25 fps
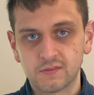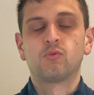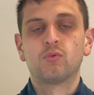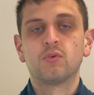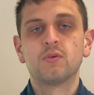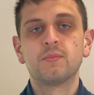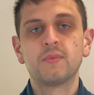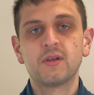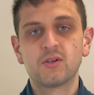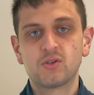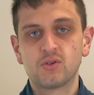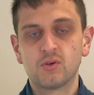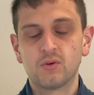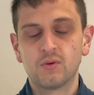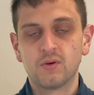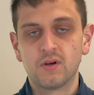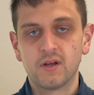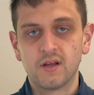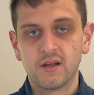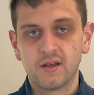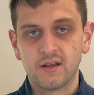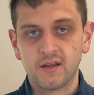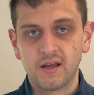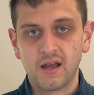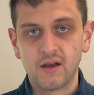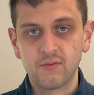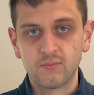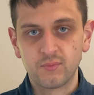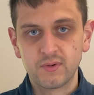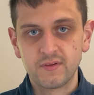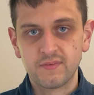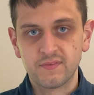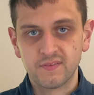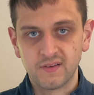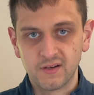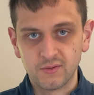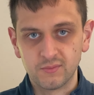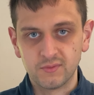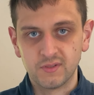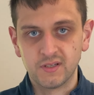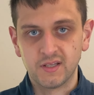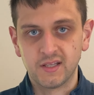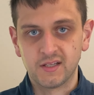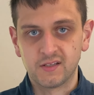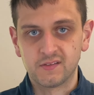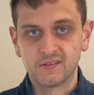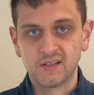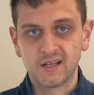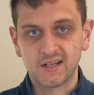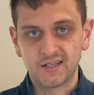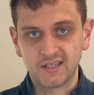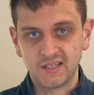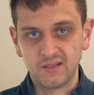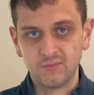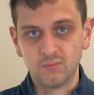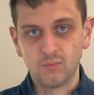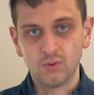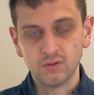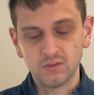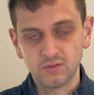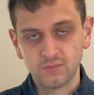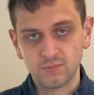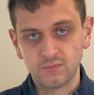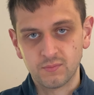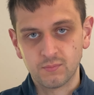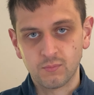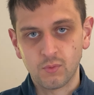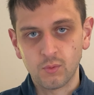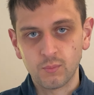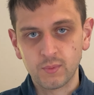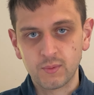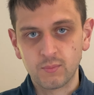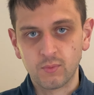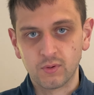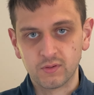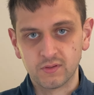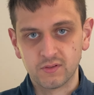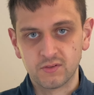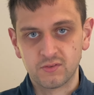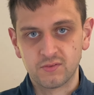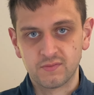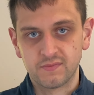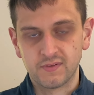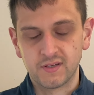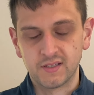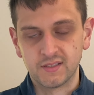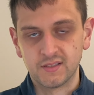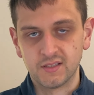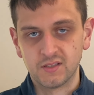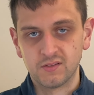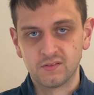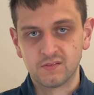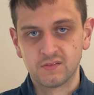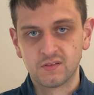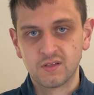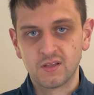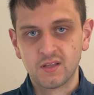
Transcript: We want to make sure, have we found exactly what we wanted to find is.